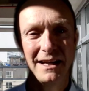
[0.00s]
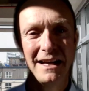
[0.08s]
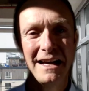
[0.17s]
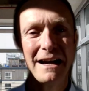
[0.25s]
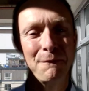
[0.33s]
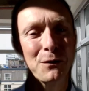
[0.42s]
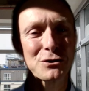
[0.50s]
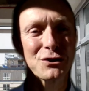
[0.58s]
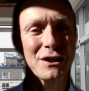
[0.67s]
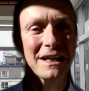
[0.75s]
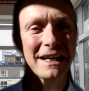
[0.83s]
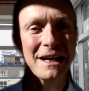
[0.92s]

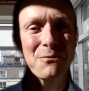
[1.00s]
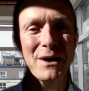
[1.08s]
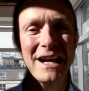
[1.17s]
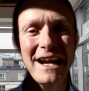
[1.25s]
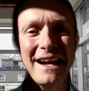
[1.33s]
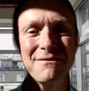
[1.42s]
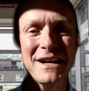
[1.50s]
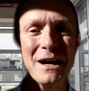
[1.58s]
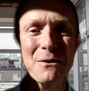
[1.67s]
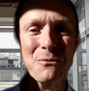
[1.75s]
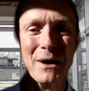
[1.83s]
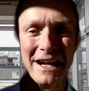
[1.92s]
Unfortunately, we have now
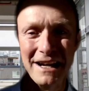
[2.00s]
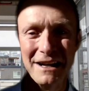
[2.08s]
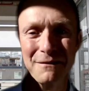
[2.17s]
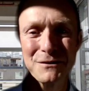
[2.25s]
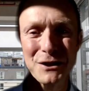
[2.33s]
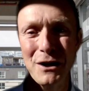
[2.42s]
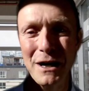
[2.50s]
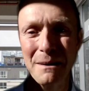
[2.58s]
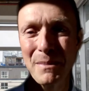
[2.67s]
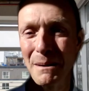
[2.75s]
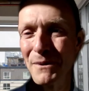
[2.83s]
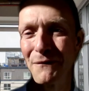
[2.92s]
run out of time,
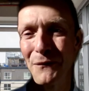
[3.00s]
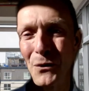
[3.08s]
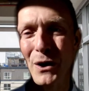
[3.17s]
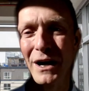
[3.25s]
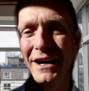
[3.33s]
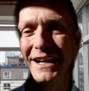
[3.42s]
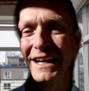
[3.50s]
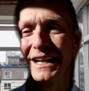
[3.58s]
but before